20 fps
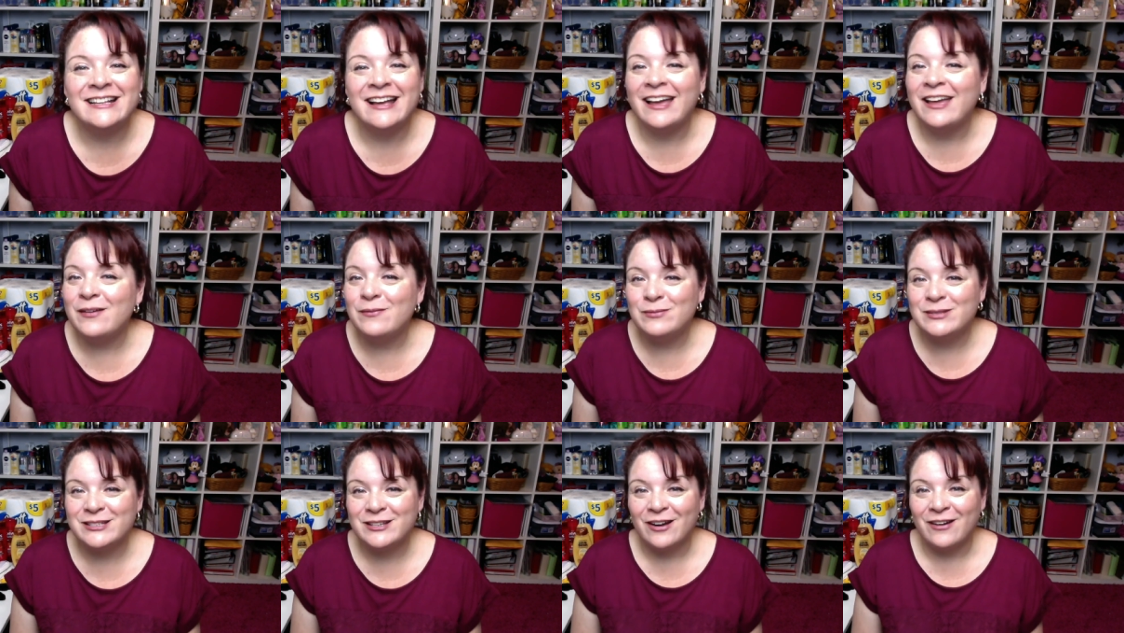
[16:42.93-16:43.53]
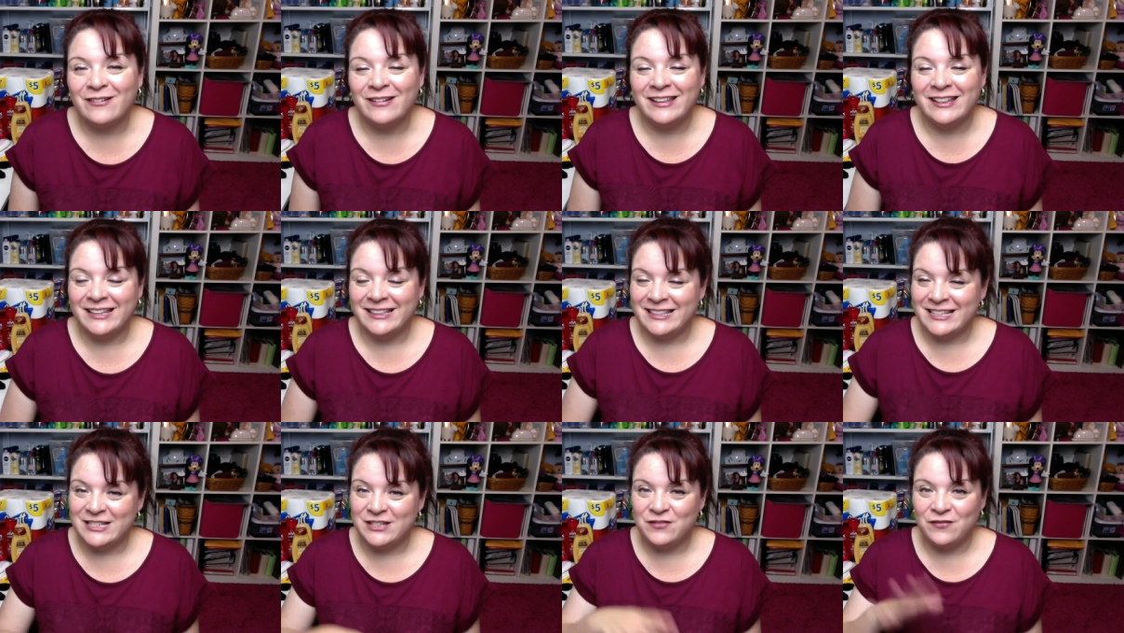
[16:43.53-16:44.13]
I am sorry that
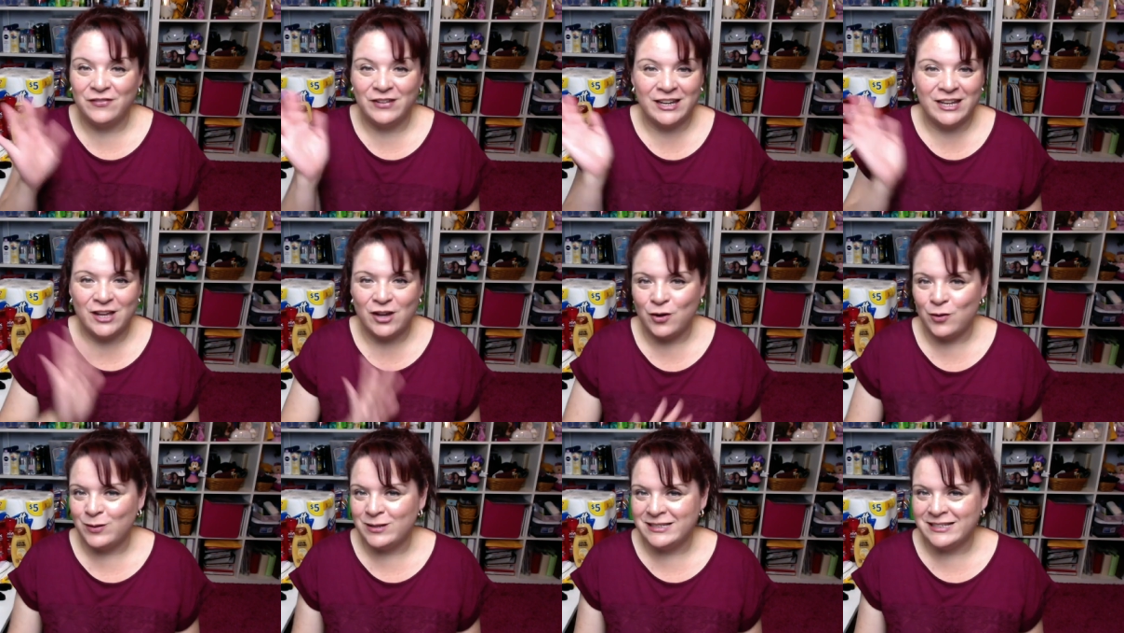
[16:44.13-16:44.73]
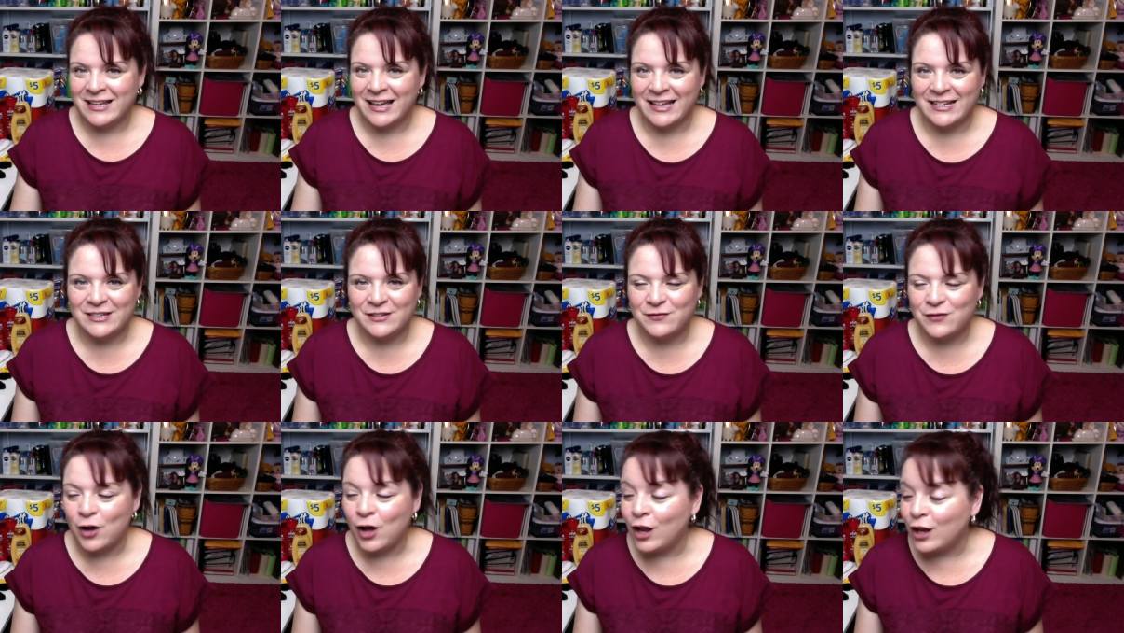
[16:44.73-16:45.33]
this video is kind
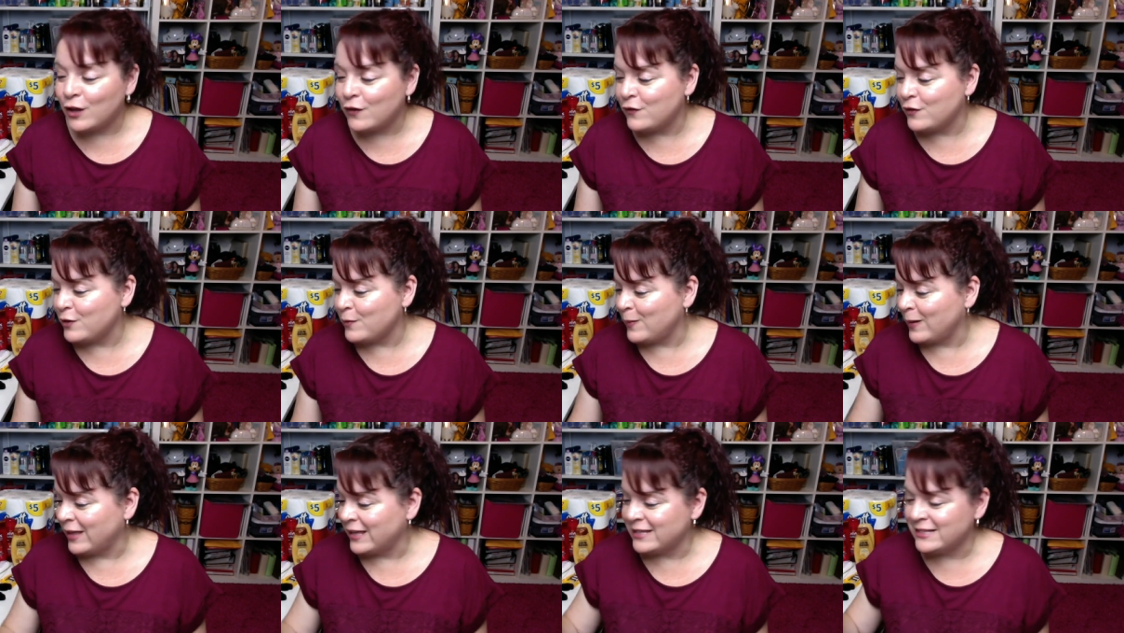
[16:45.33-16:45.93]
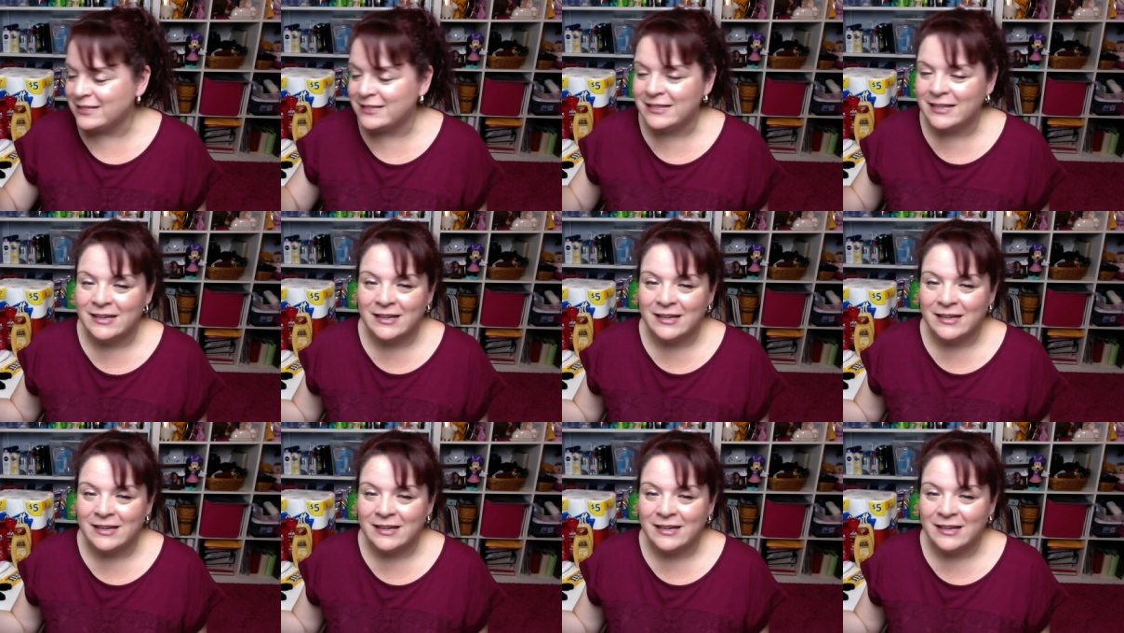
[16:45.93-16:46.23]
of all over the place.